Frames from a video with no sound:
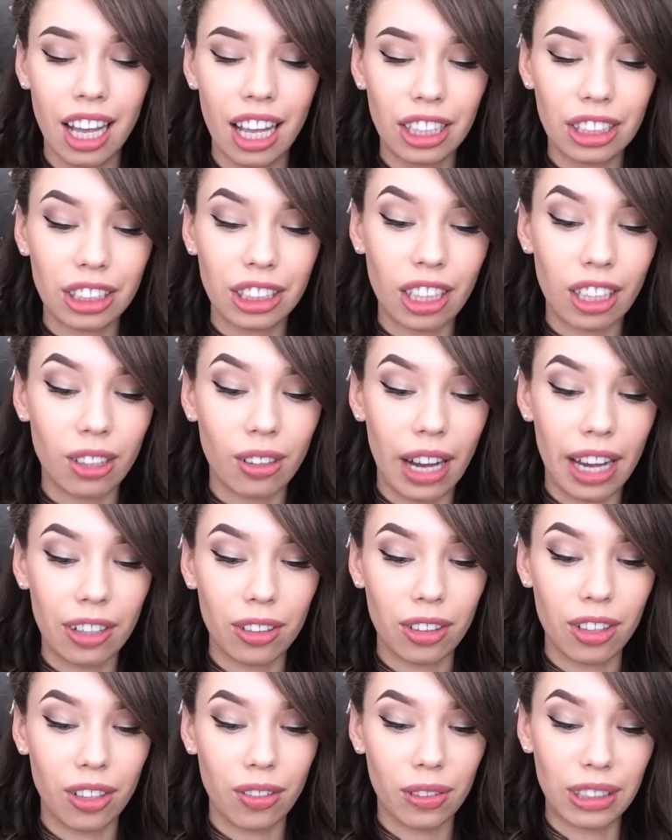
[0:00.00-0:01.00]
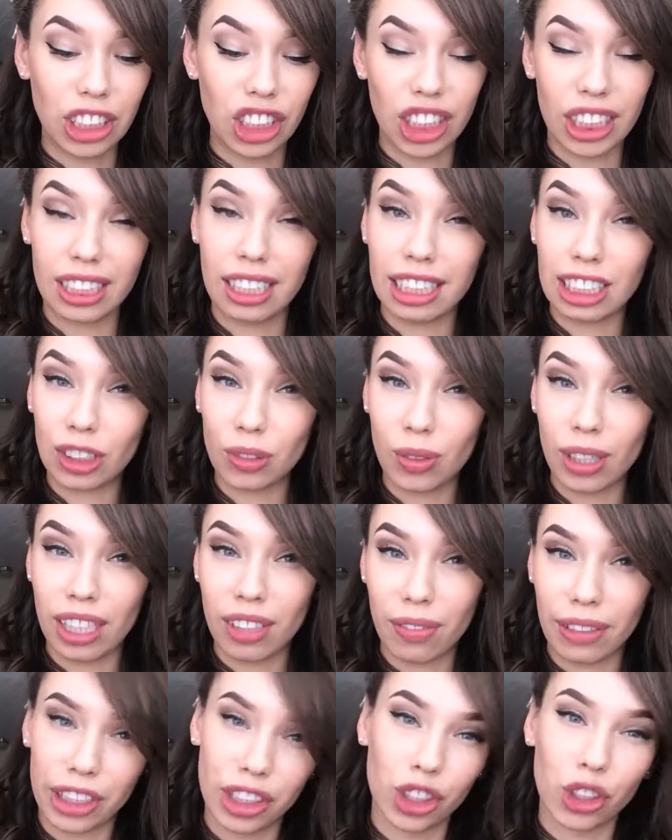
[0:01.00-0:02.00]
So I don't know if it's just this one,
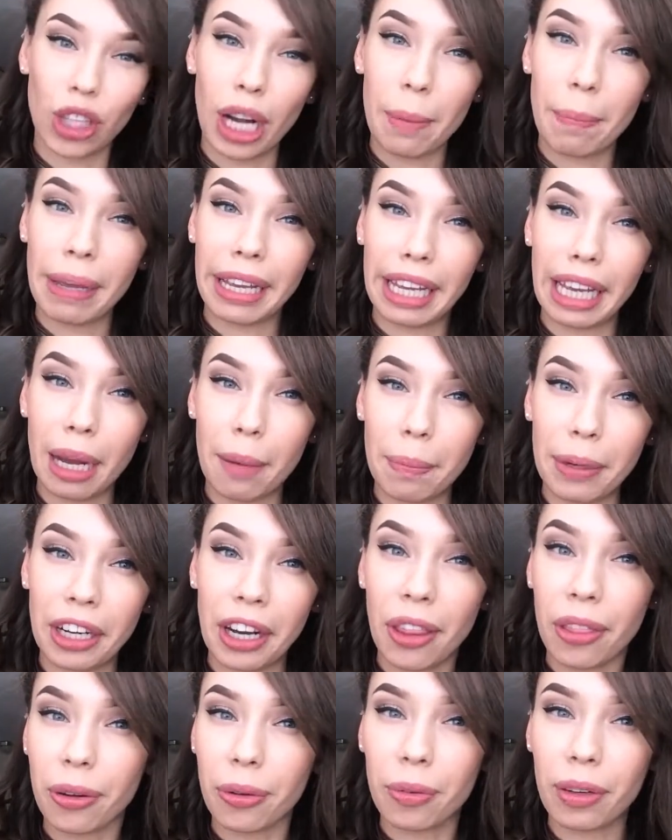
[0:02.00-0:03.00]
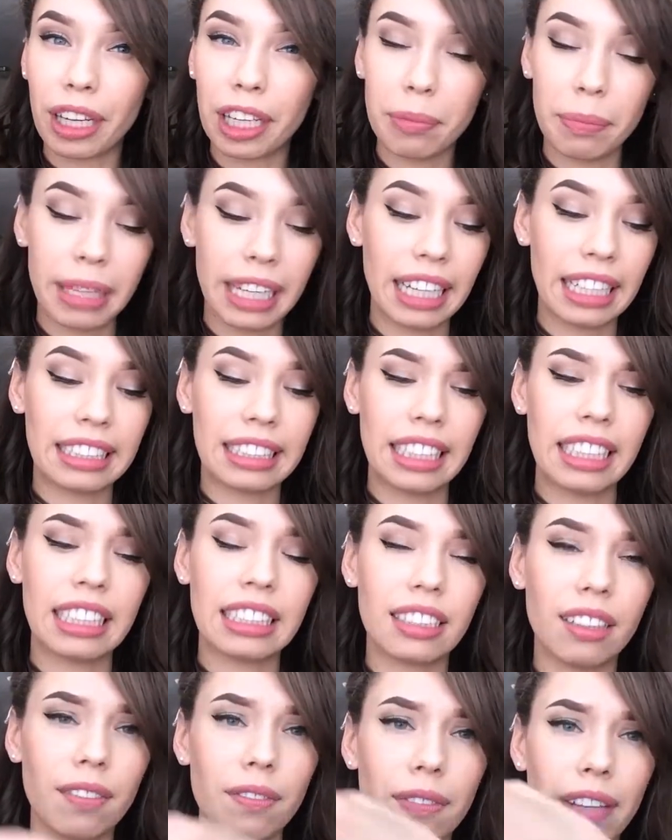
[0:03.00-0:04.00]
if I should try picking up another one, because it
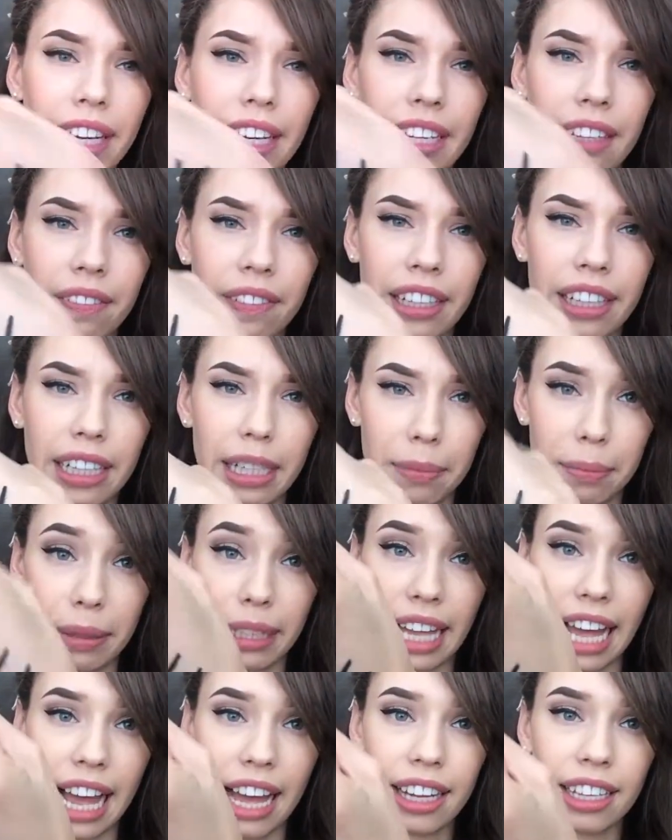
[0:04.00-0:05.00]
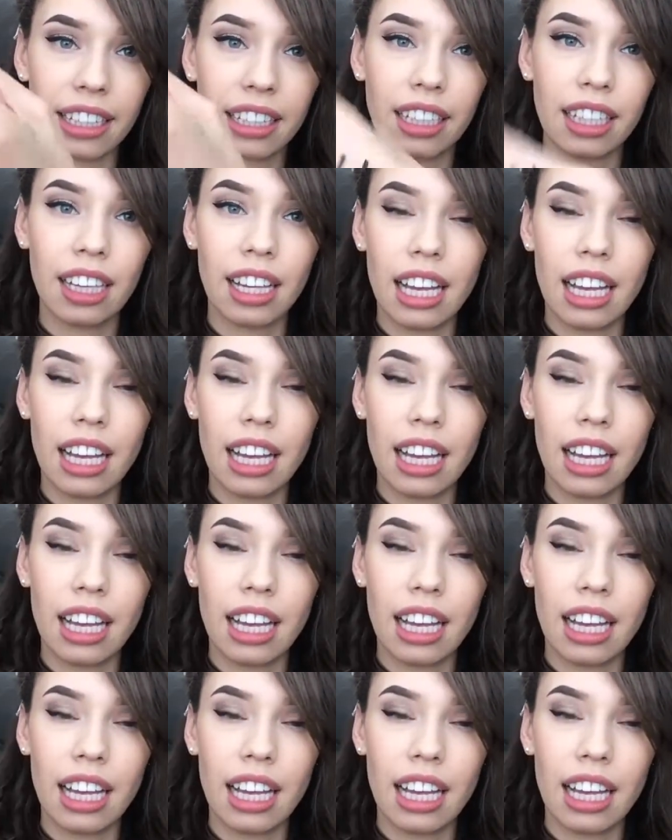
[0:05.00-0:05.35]
is very, very black.